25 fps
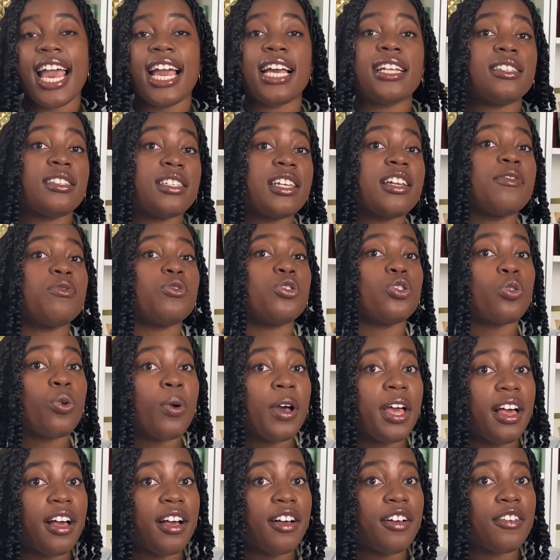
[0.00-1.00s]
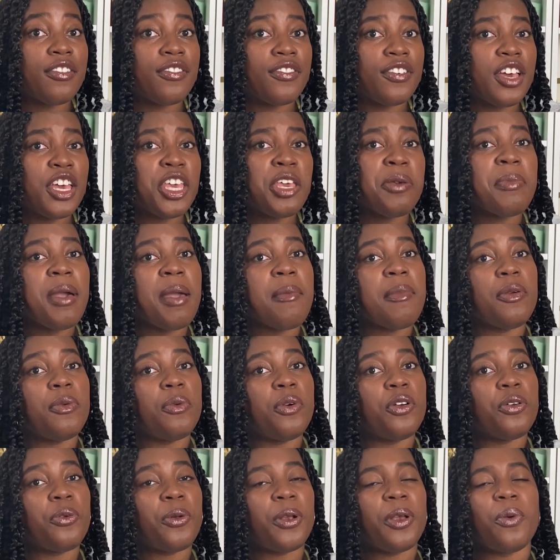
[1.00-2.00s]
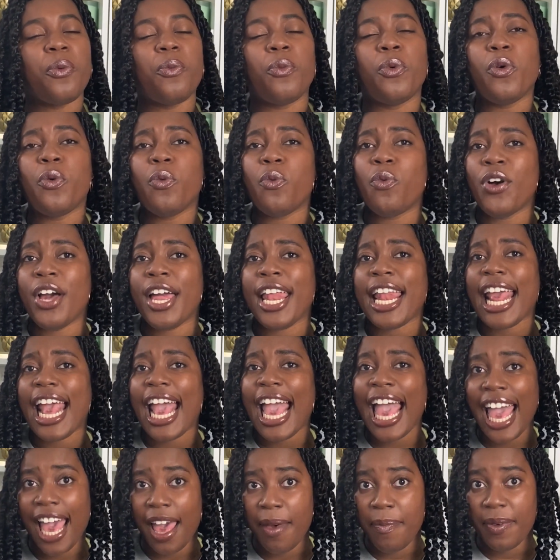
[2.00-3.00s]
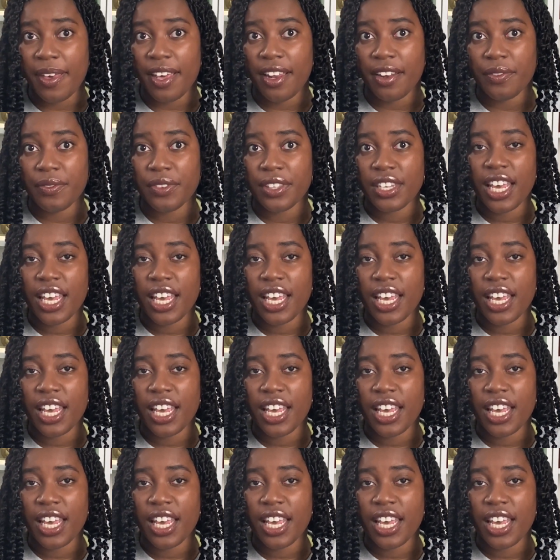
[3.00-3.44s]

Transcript: instead of 12. And you might be wondering, well, what happened?